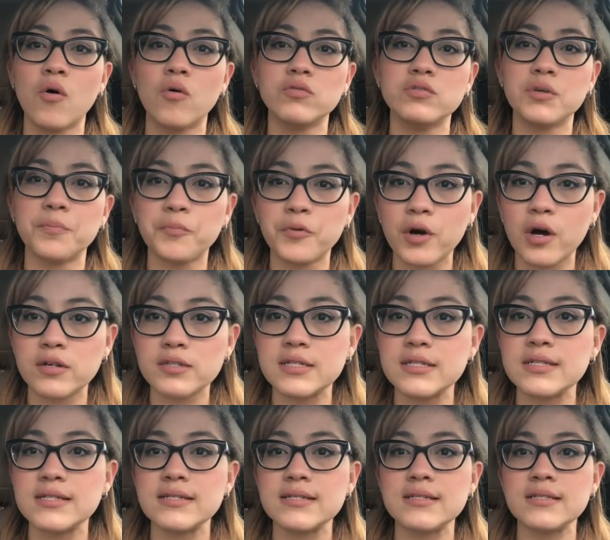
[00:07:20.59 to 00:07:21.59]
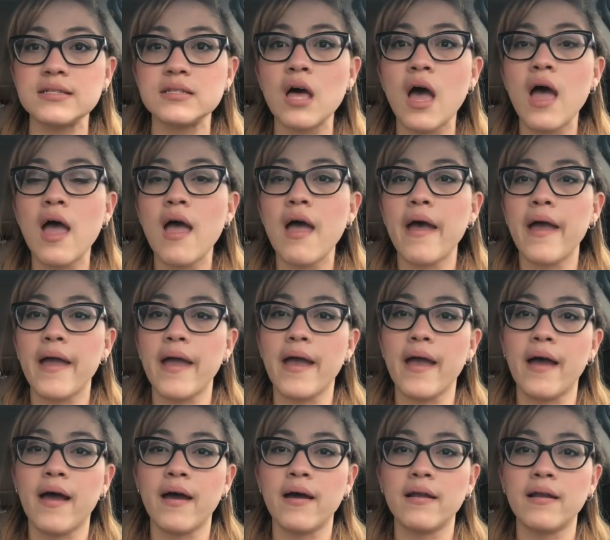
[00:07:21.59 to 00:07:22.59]
all the processes,
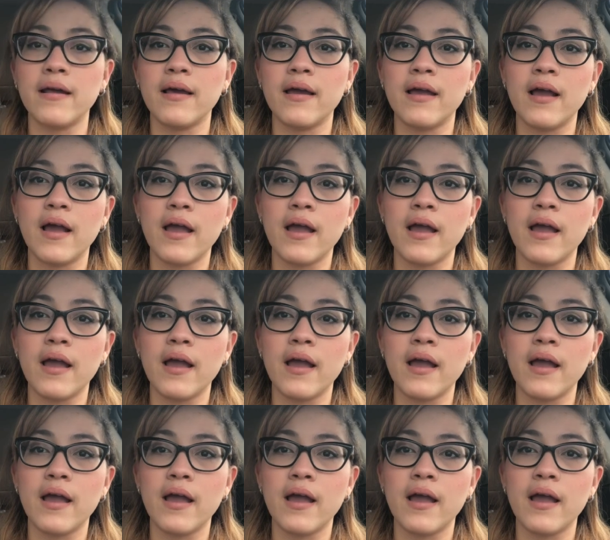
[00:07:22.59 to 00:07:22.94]
and